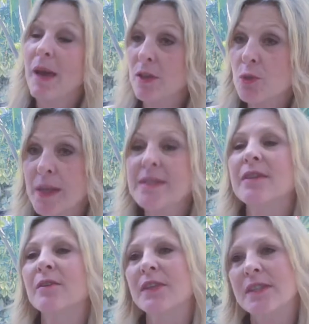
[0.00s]
about
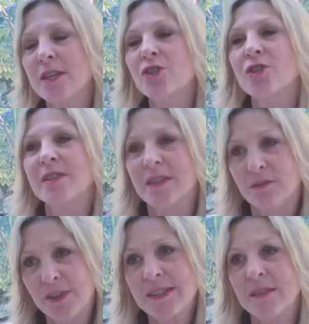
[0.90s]
20 of the teachers at the
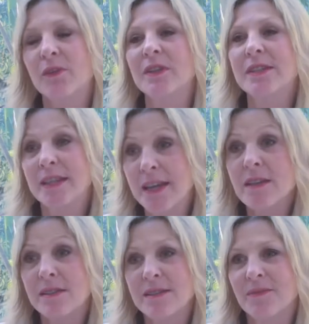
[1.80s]
festival said
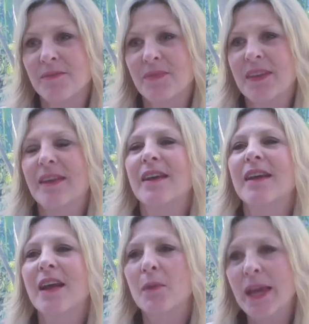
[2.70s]
yes.
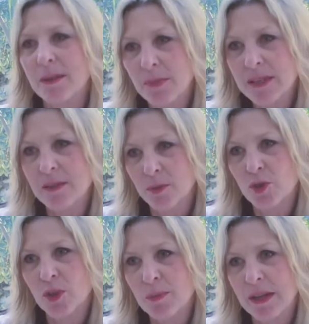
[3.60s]
And we had a meeting with
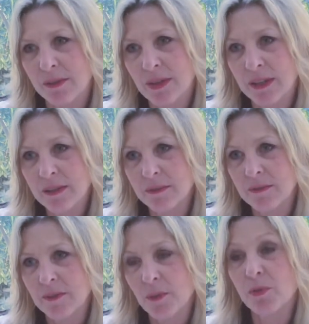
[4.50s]
Sri Bhagavan,
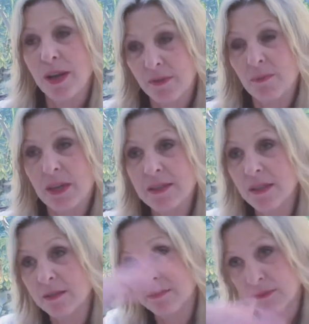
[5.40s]
a private
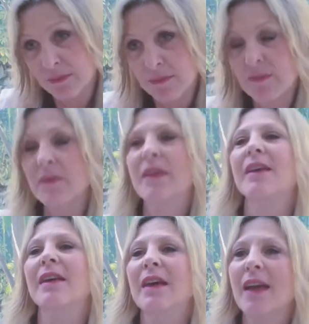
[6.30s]
meeting.
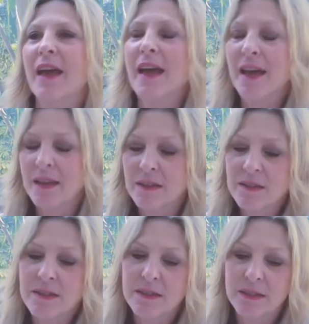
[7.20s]

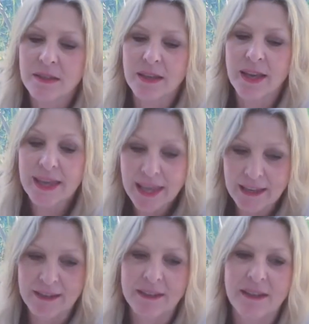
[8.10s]
And
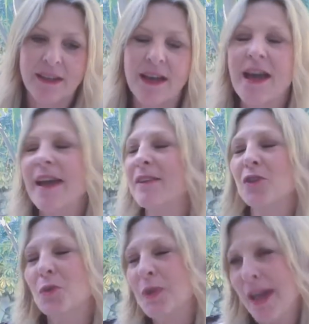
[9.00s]
again, I
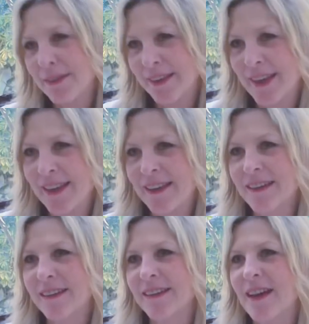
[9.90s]
knew nothing.
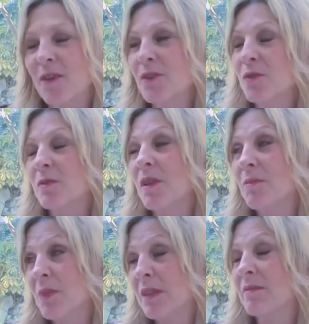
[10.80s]
I was a
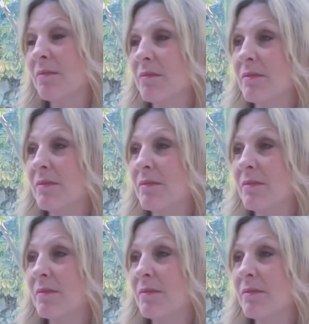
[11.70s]
bit